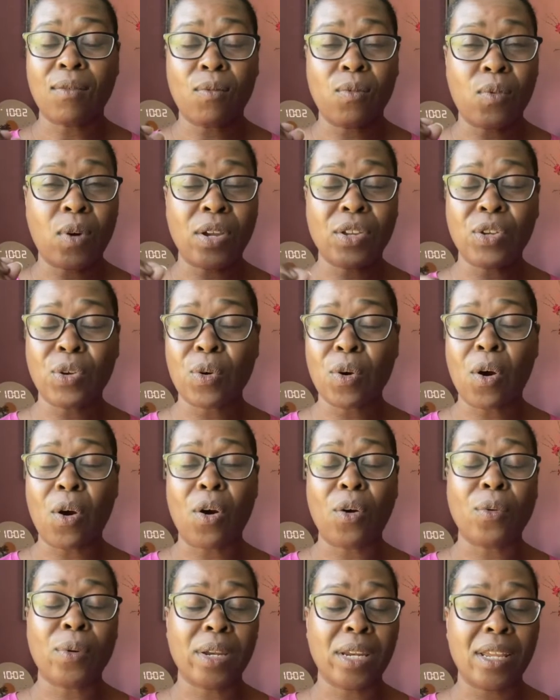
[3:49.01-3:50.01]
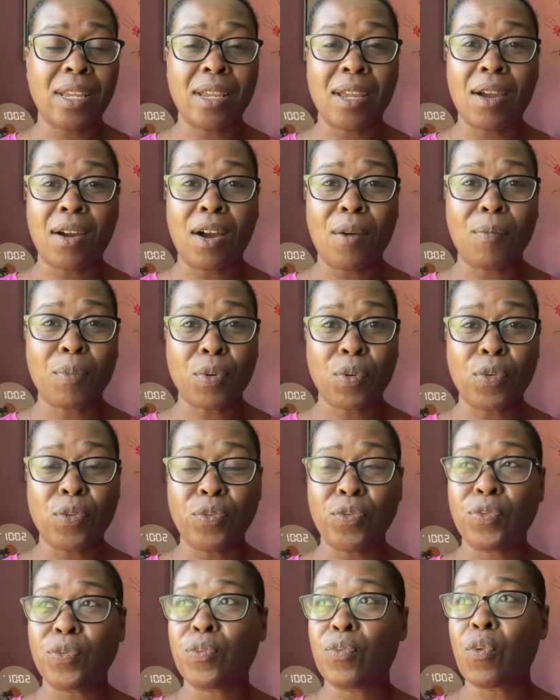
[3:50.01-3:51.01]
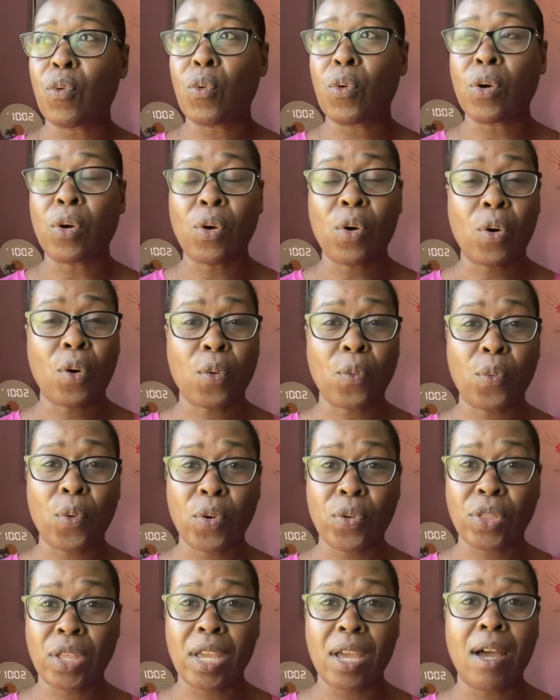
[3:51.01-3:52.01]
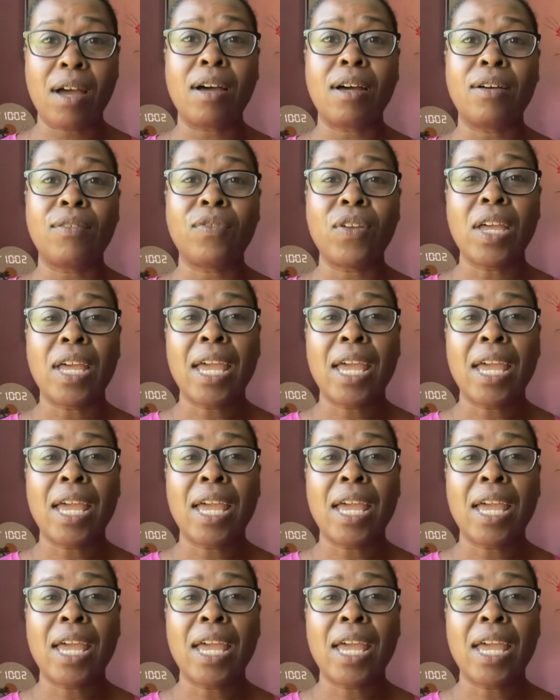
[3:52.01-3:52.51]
what you're already approved for or worthy of